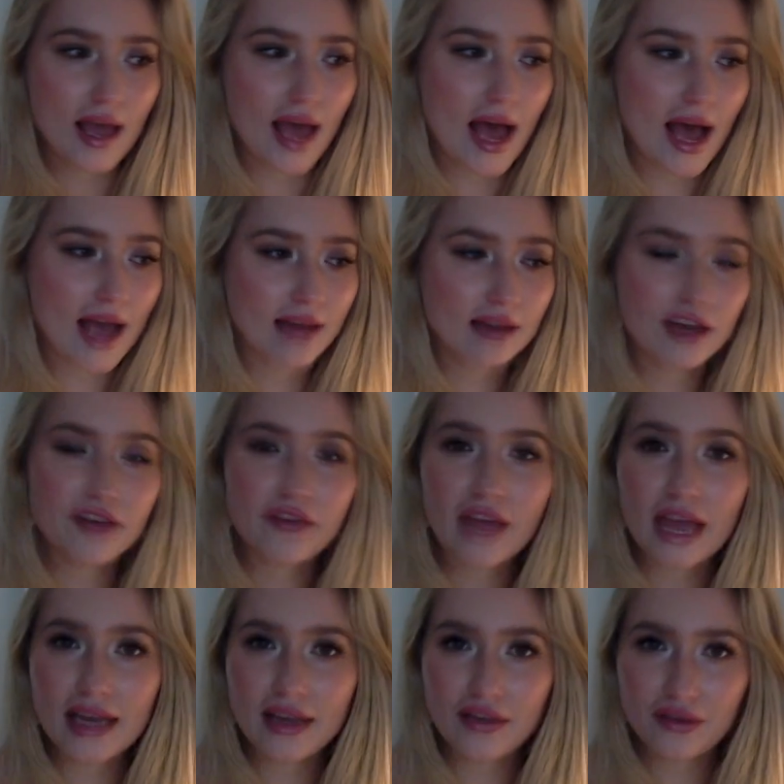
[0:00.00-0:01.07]
I love
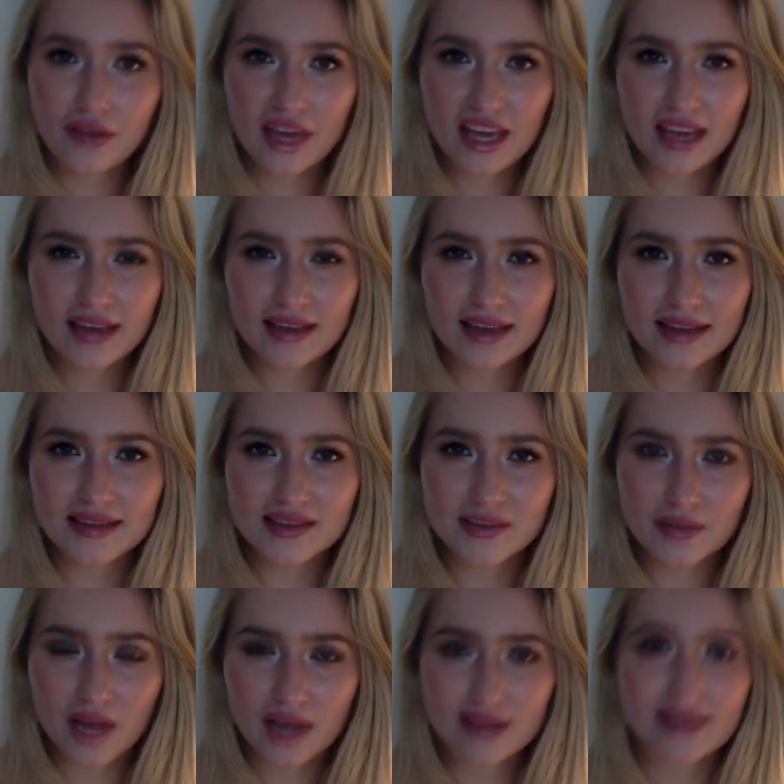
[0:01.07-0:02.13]
anything that
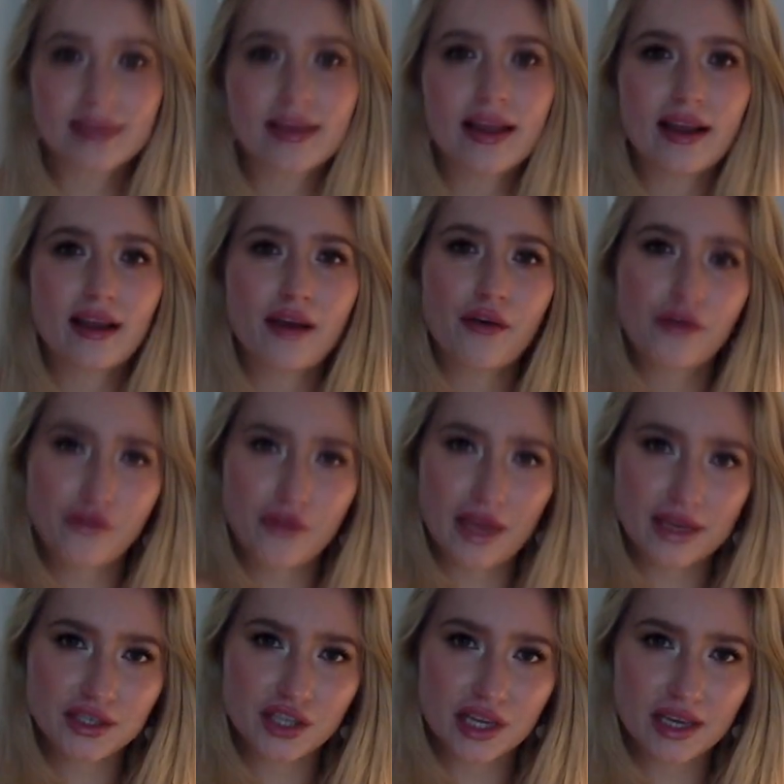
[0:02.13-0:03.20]
smells like
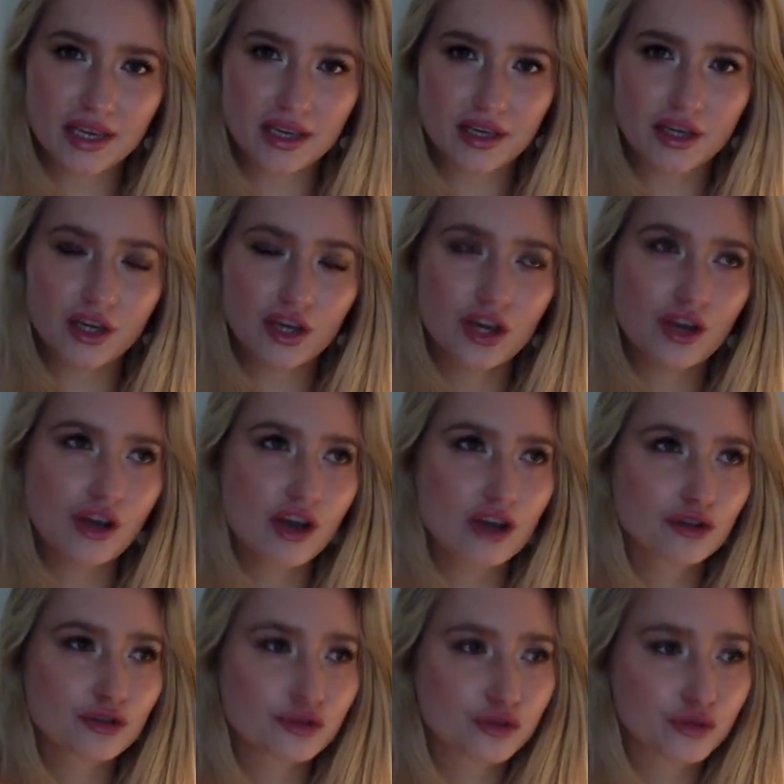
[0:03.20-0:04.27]
authentic,
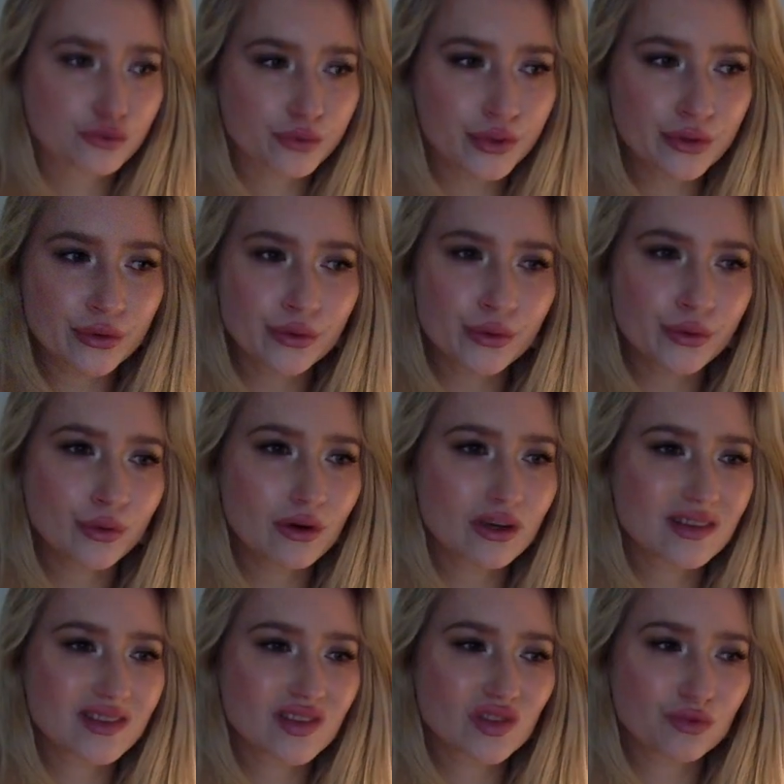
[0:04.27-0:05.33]
true,
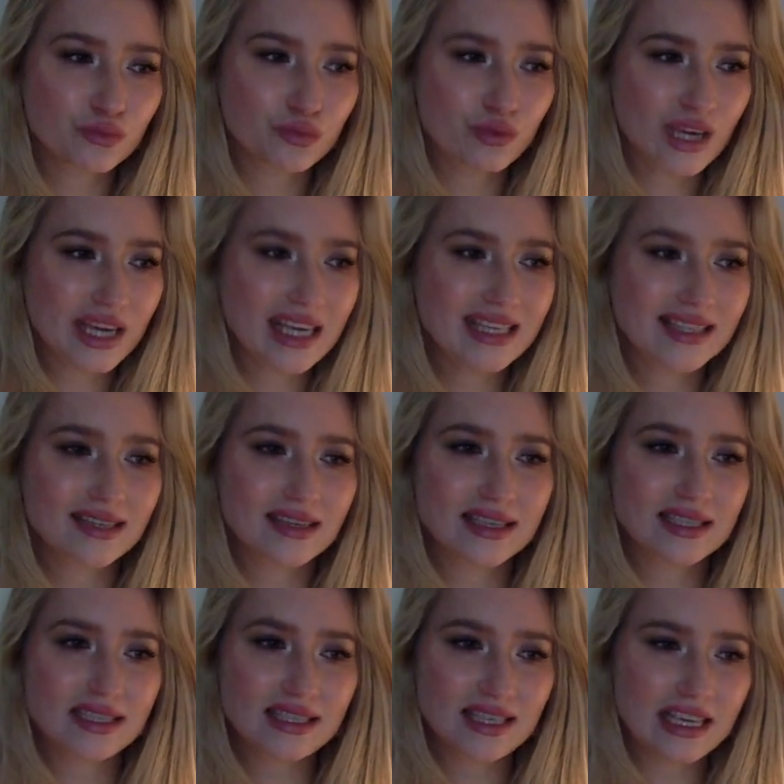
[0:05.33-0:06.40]
sweet,
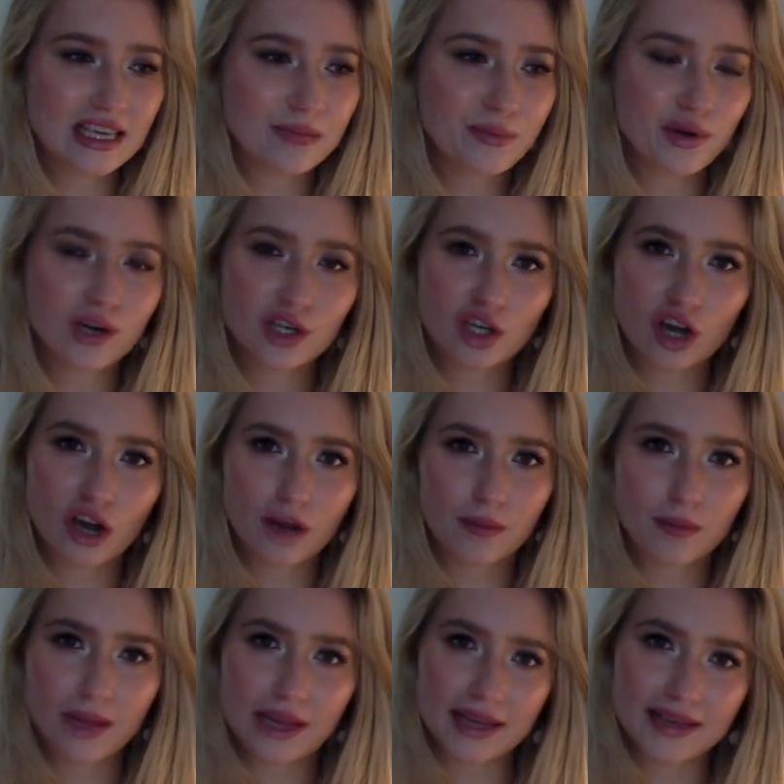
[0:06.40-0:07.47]
deep,
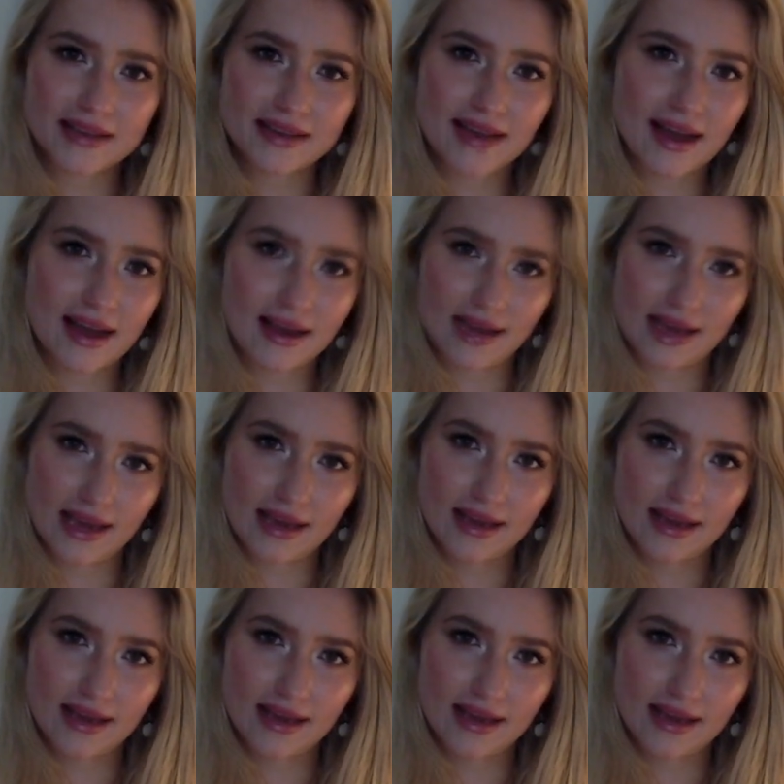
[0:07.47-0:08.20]
complex honey.